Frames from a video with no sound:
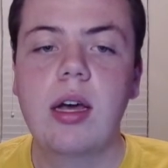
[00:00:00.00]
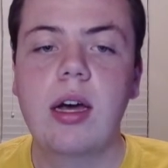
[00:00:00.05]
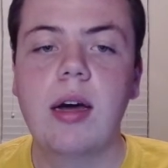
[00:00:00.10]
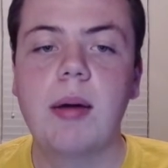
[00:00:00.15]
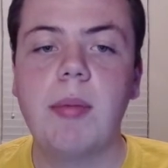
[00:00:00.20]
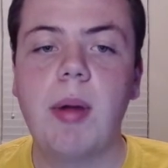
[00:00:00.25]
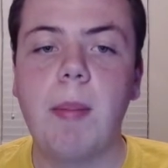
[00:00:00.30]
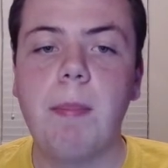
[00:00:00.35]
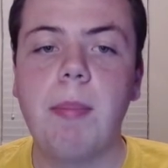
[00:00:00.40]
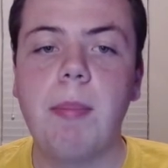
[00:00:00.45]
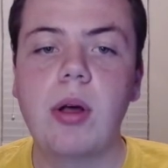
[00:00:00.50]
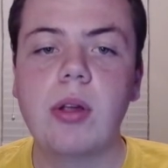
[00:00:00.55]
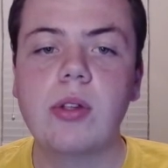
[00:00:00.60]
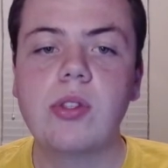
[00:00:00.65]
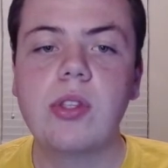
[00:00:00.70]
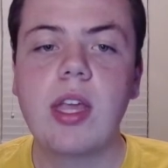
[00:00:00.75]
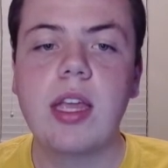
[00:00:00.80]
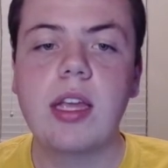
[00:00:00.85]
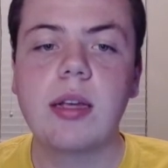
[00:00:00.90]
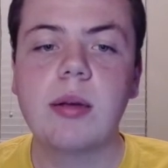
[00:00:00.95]
Um, now Ball
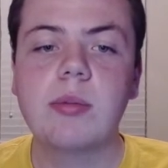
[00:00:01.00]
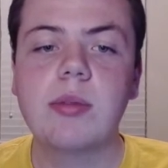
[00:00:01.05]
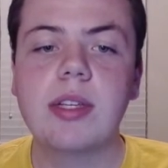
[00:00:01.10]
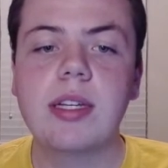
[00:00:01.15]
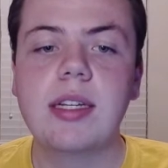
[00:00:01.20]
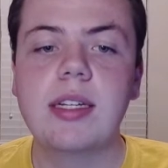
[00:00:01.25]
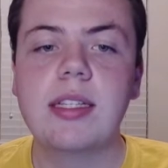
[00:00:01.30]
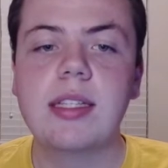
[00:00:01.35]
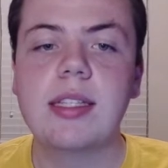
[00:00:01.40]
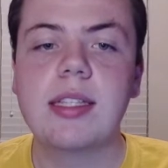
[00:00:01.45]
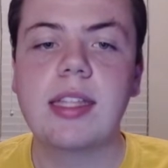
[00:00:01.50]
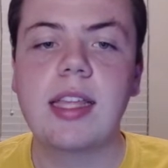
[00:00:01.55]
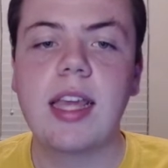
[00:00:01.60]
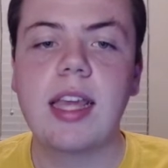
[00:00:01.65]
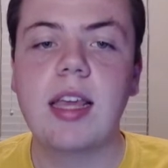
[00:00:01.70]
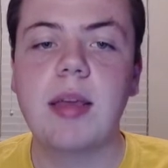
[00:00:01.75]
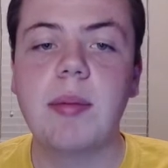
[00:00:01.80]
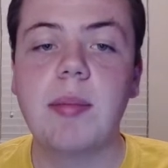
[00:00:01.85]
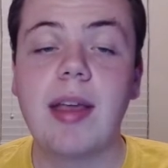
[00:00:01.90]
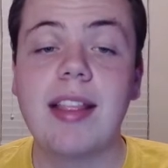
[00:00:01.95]
State comes into this
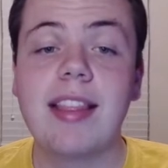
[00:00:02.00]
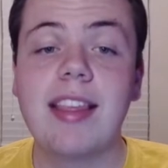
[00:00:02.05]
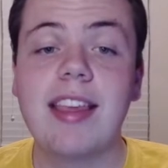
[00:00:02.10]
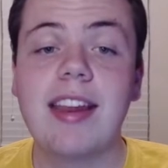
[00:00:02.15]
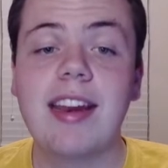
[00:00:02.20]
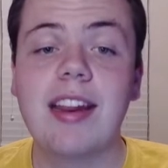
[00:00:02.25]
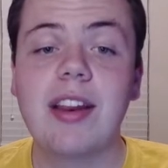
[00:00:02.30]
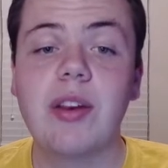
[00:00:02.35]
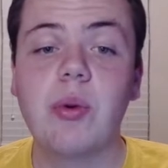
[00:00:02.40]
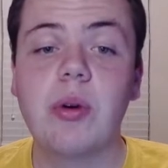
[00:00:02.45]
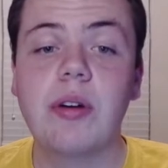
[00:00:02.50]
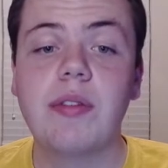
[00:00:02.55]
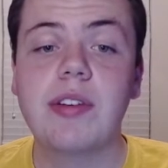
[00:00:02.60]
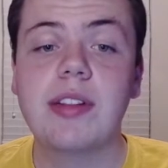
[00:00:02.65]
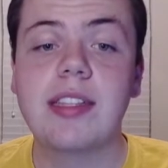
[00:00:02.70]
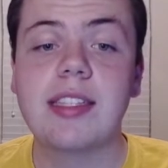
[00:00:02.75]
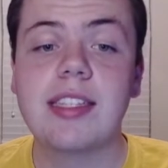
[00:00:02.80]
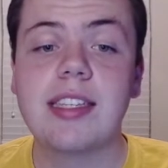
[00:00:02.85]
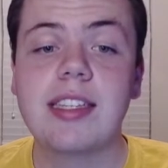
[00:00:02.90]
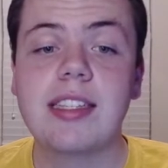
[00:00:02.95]
game at 10 and 12
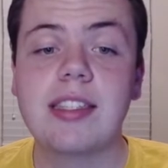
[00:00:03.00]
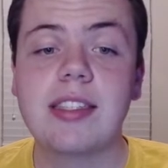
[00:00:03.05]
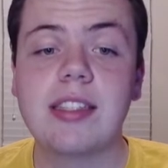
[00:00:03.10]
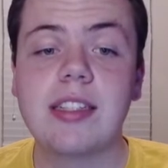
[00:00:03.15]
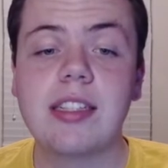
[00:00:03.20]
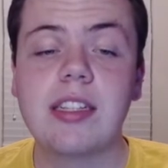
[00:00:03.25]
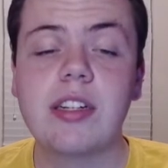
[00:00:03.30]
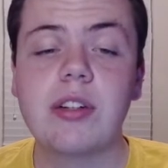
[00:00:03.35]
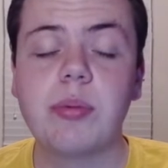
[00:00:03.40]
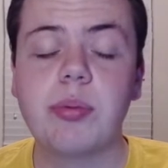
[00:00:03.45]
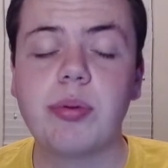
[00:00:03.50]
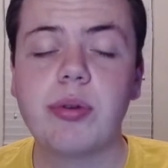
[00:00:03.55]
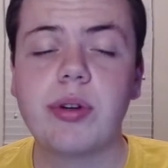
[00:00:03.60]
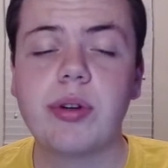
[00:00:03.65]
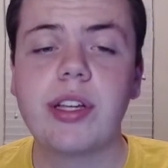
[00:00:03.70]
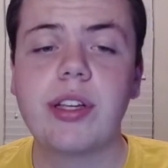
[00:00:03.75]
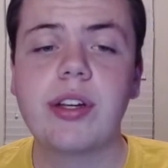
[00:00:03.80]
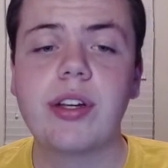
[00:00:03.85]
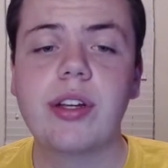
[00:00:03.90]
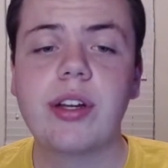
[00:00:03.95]
on the season. Toledo
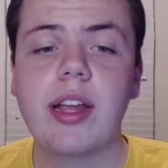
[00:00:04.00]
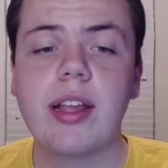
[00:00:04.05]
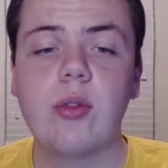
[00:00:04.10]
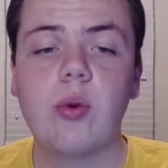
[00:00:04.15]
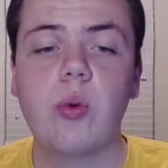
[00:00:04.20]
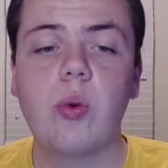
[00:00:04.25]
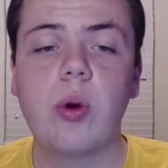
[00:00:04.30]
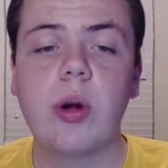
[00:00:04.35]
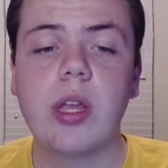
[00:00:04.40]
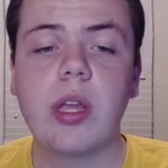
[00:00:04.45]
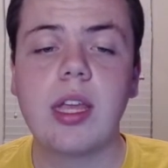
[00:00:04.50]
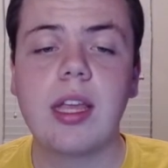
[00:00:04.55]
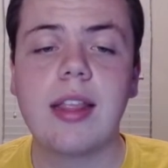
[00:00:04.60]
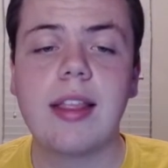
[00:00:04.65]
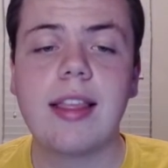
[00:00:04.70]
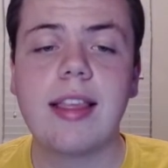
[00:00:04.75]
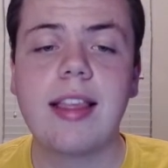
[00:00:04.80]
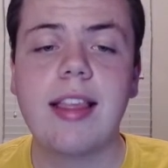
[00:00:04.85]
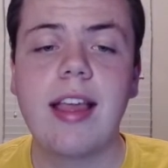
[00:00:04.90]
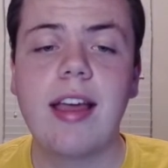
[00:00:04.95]
pretty good at 20
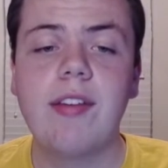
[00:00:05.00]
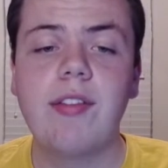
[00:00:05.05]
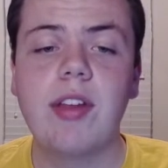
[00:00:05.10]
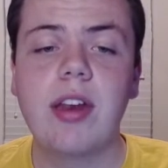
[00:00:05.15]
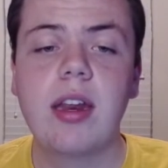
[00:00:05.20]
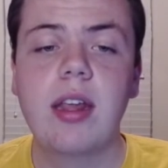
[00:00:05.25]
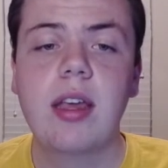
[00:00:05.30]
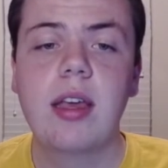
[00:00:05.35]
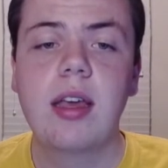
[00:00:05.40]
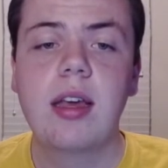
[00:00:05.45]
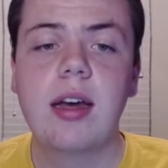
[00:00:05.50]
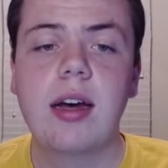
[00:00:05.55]
and 7.